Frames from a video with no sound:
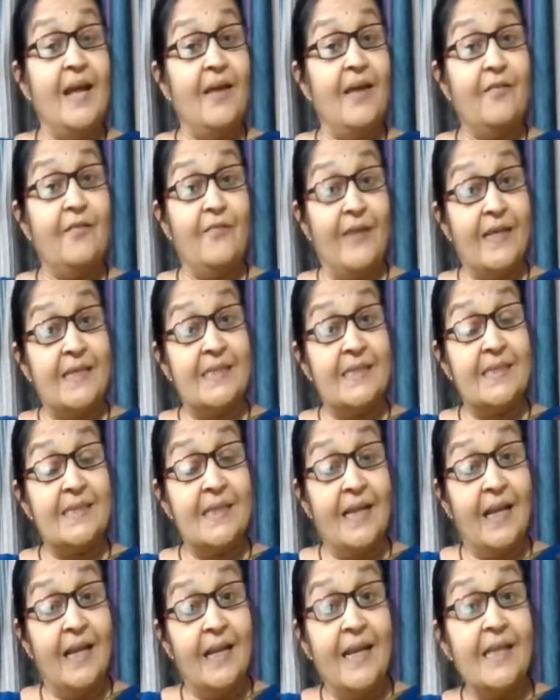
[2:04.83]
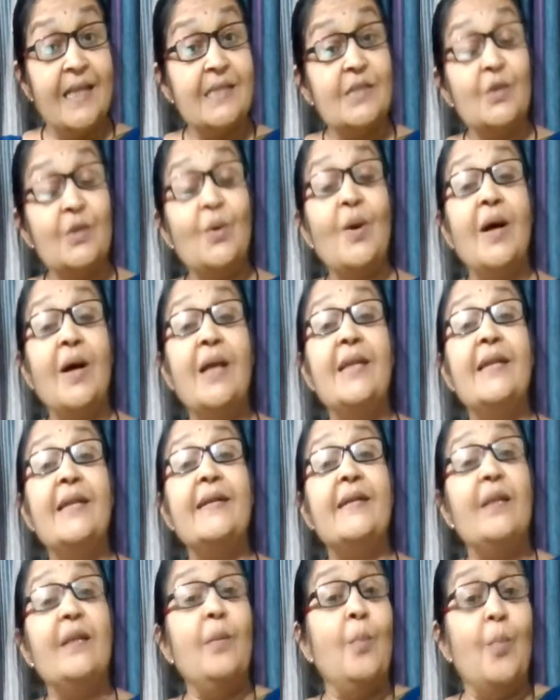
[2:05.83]
Friends, let's know a
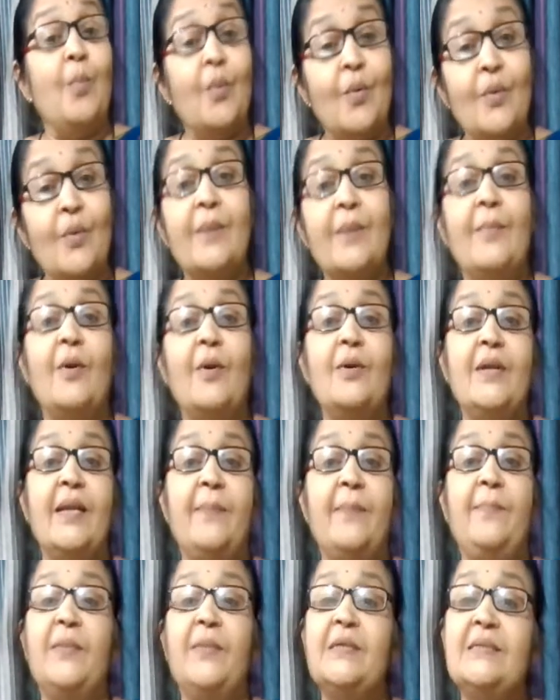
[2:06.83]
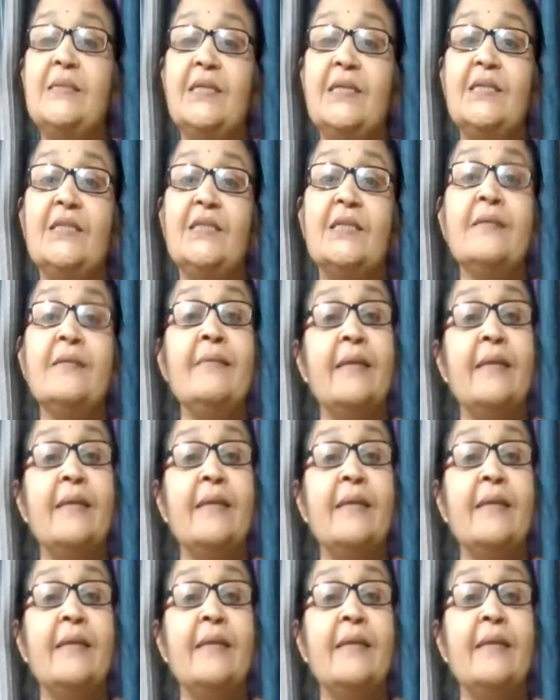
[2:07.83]
little more about depreciation,